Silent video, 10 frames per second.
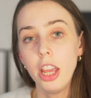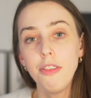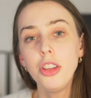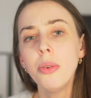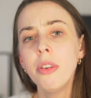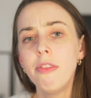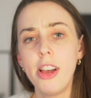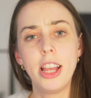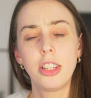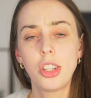If you
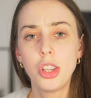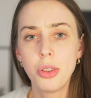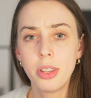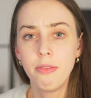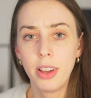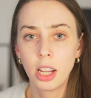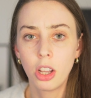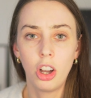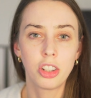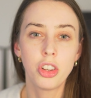invest using
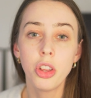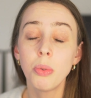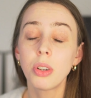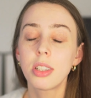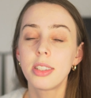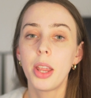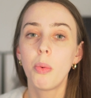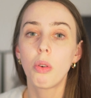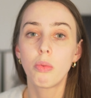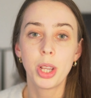Vanguard and you want to see
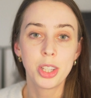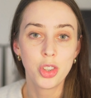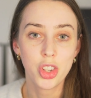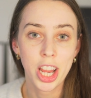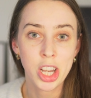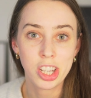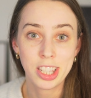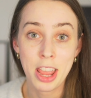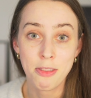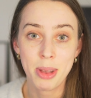what recent
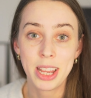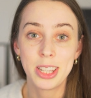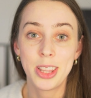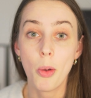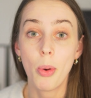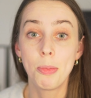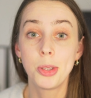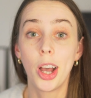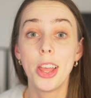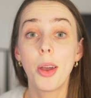changes they've made to their
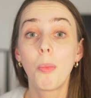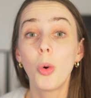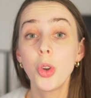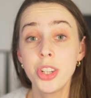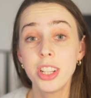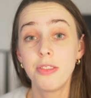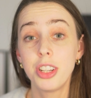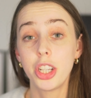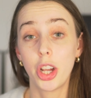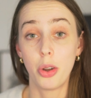website, then watch this
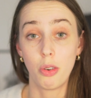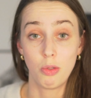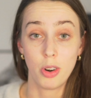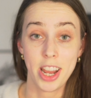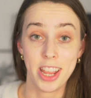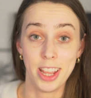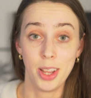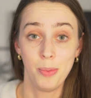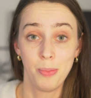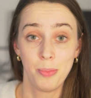video right here.